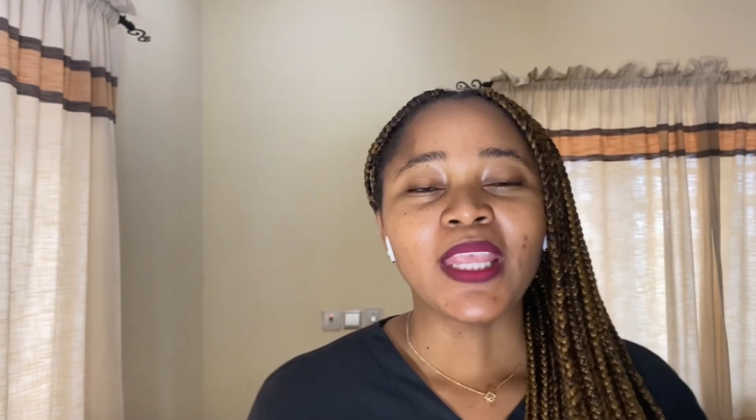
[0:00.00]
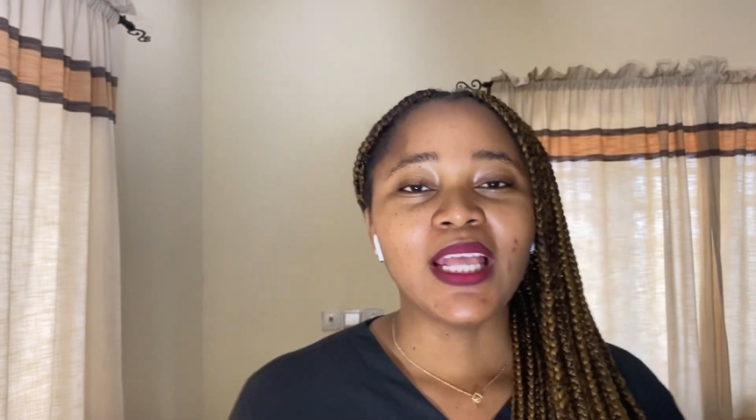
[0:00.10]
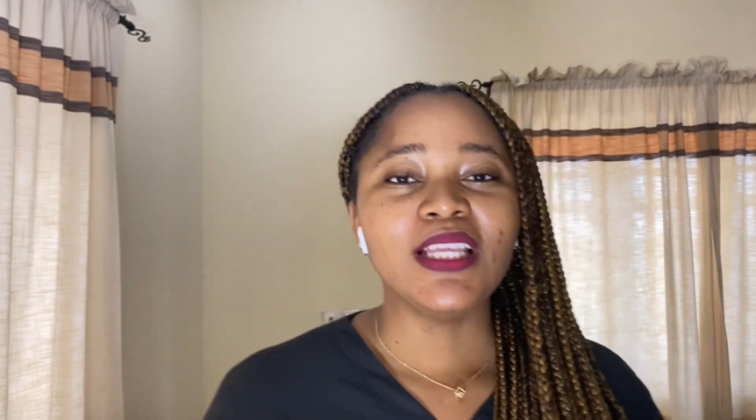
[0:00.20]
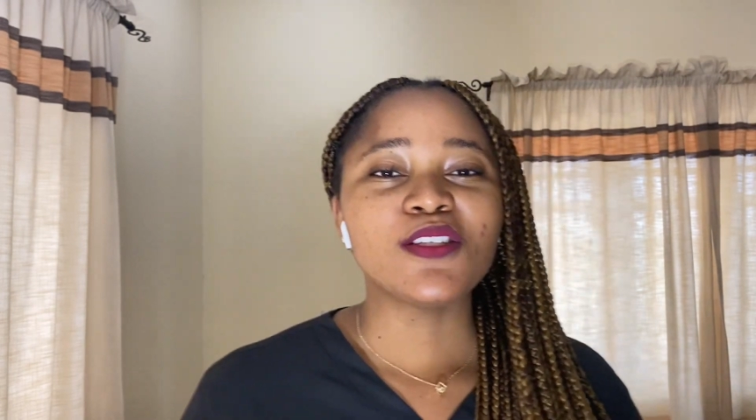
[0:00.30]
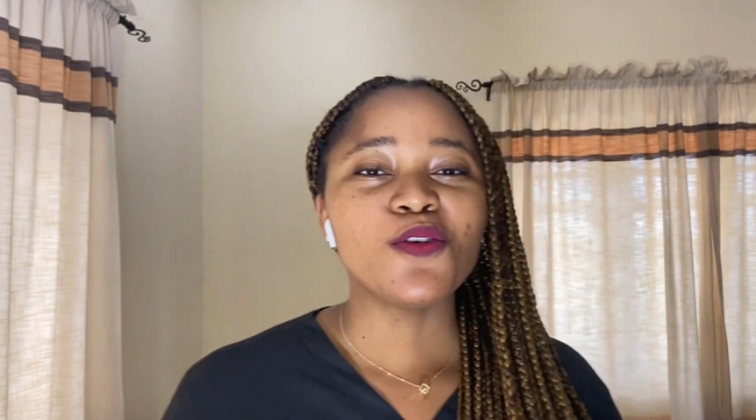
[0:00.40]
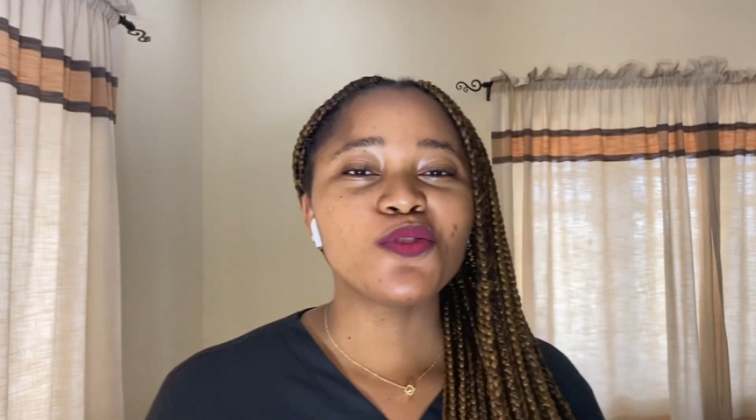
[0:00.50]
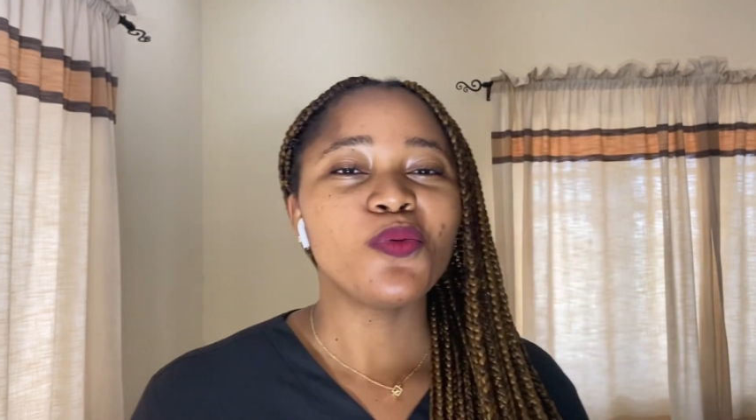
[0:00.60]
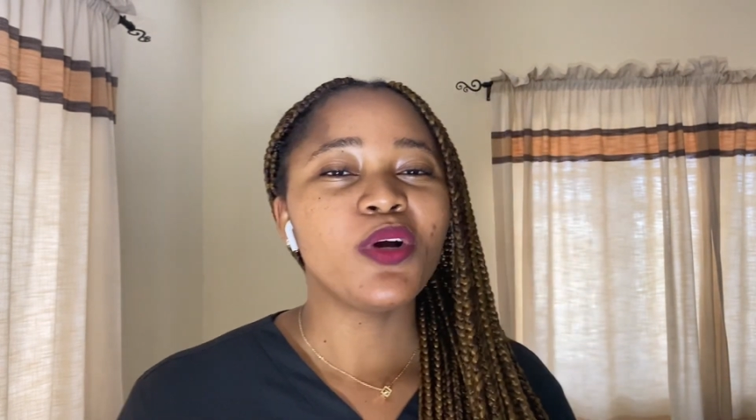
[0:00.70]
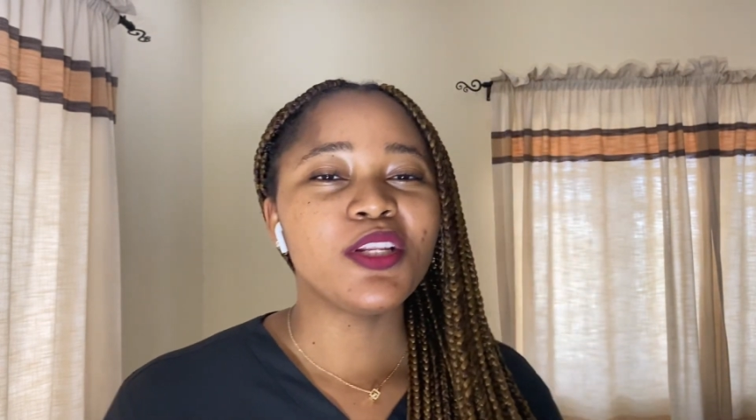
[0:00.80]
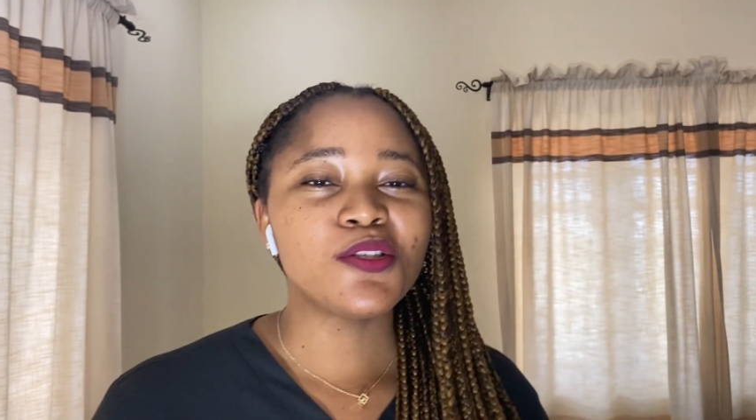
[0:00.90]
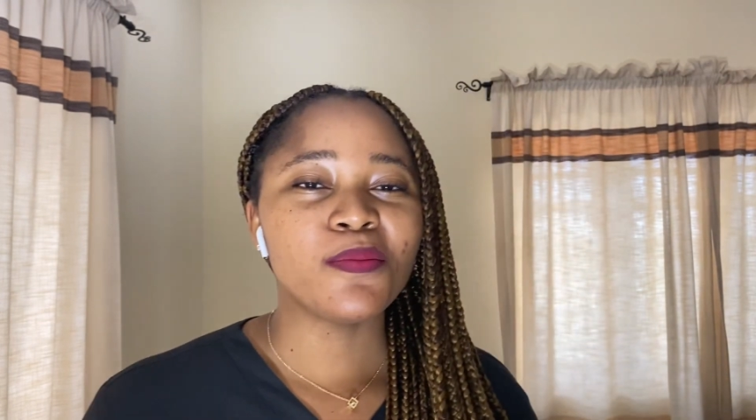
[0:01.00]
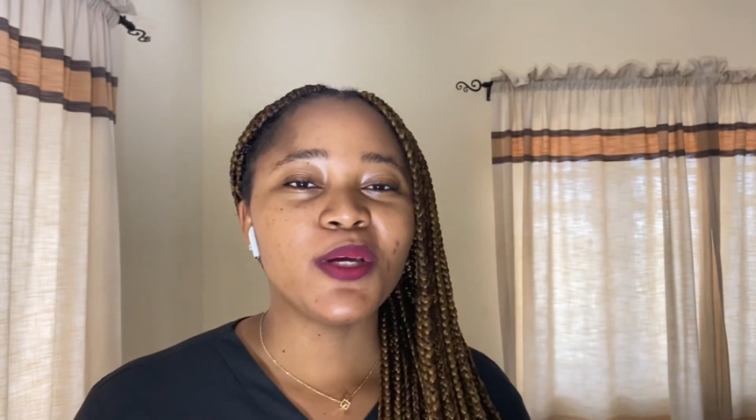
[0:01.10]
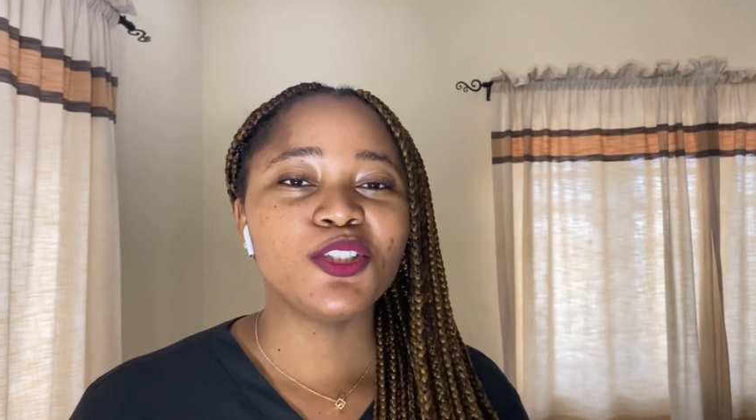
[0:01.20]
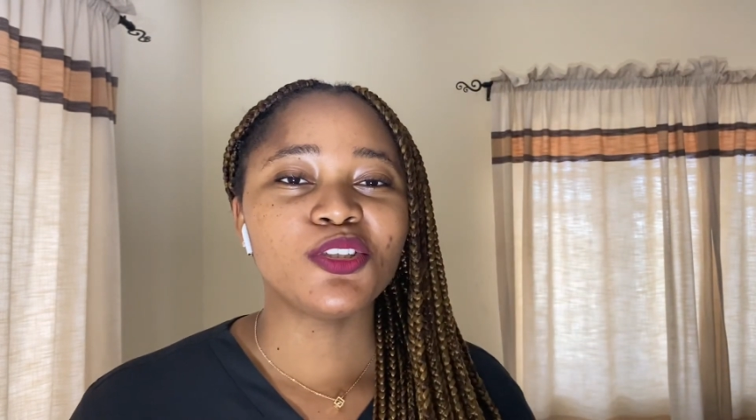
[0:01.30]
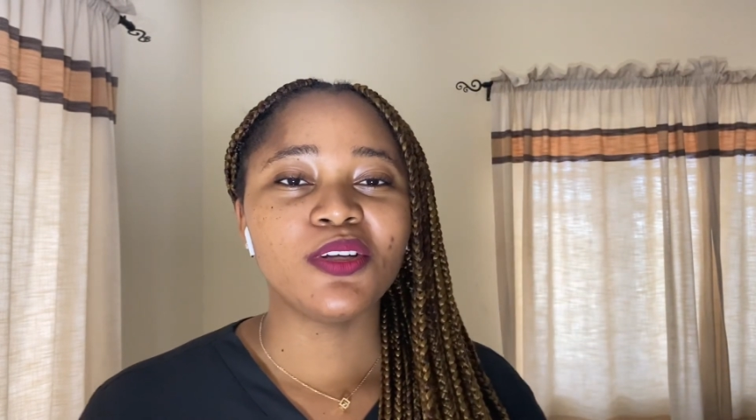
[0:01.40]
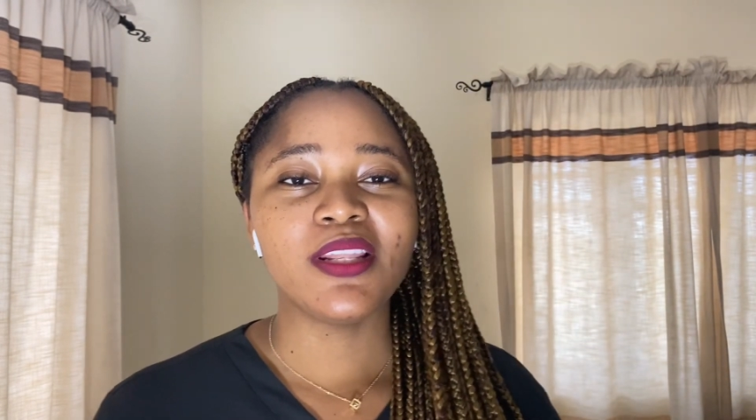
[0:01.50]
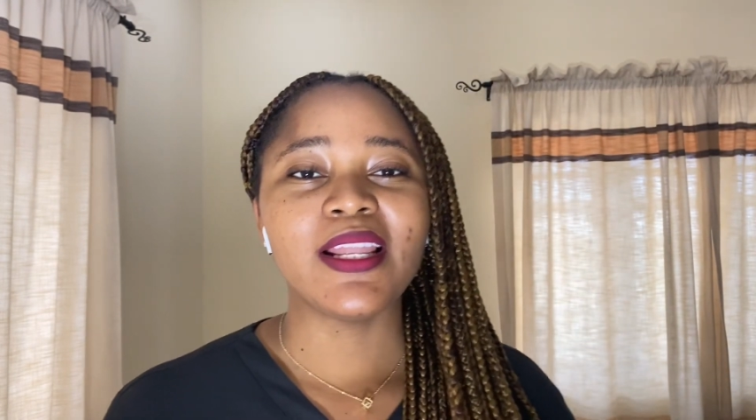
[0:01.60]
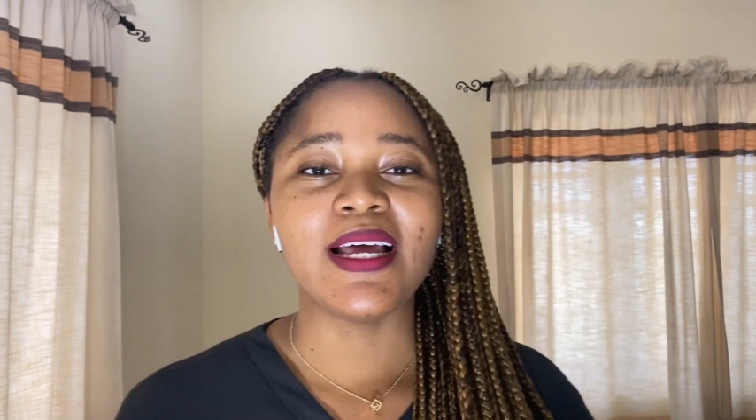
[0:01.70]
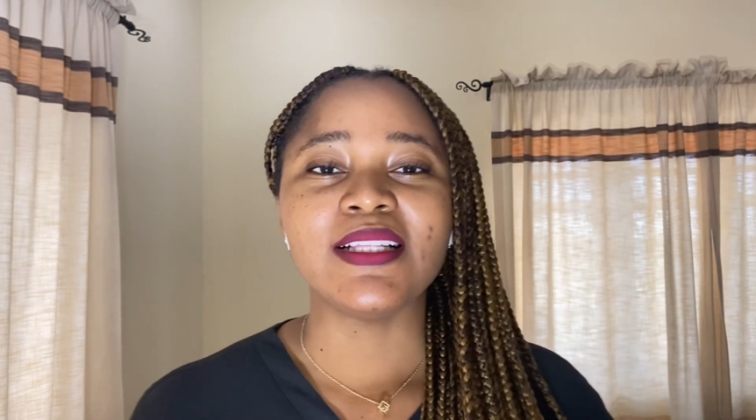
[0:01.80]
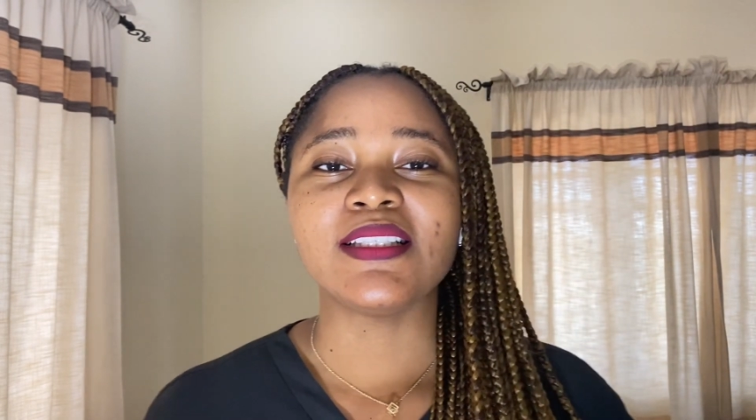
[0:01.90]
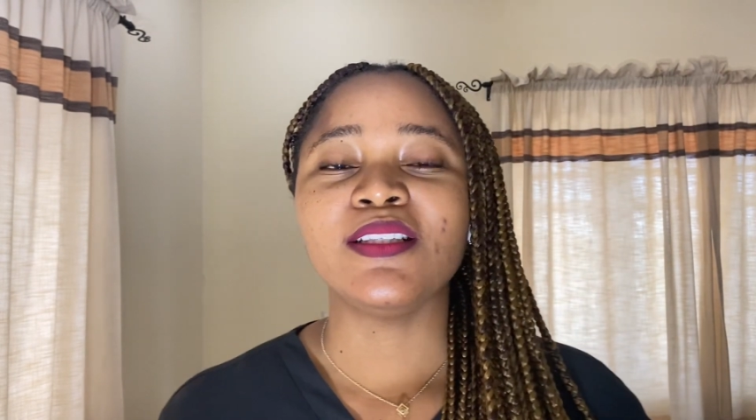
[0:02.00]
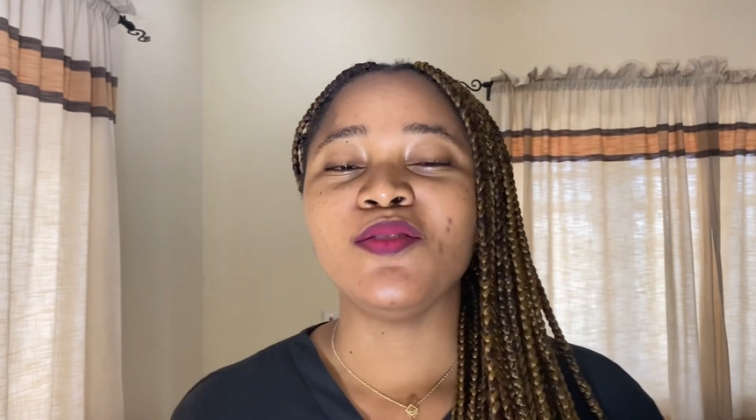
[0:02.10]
It's also worthy to mention that